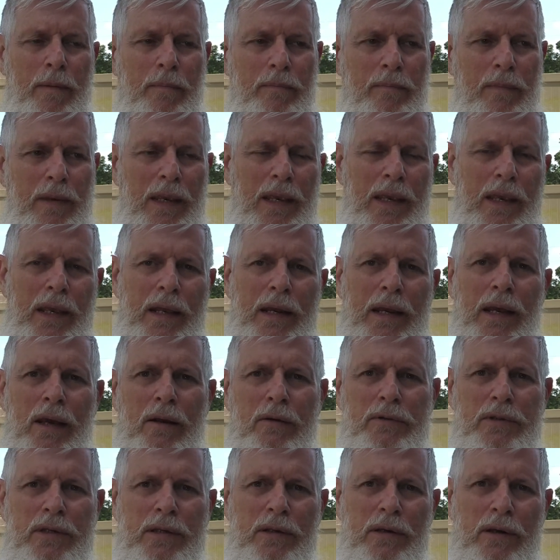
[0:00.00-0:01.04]
Man, how
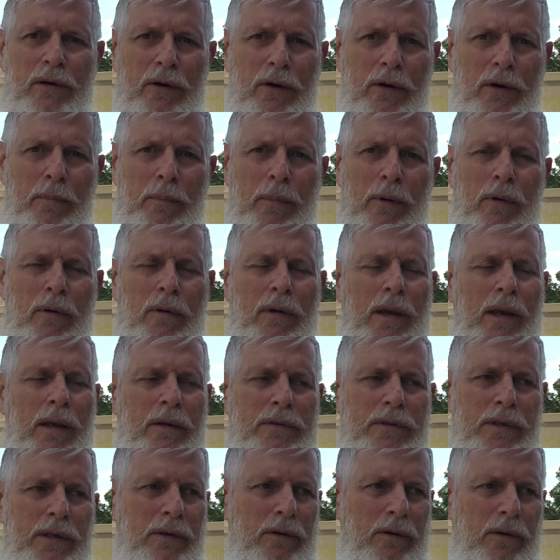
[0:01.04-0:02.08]
terrible, how
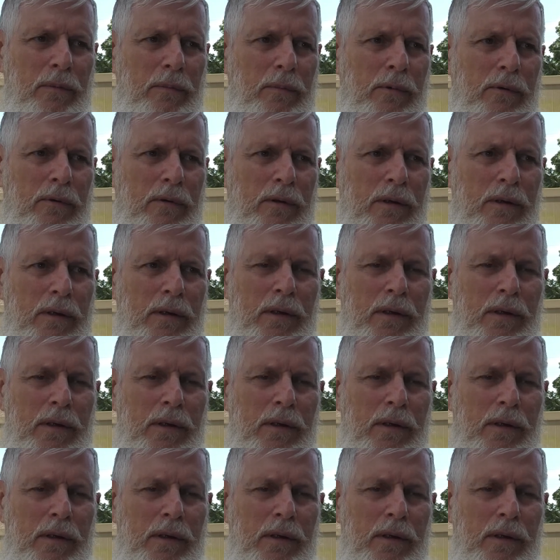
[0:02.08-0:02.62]
terrible.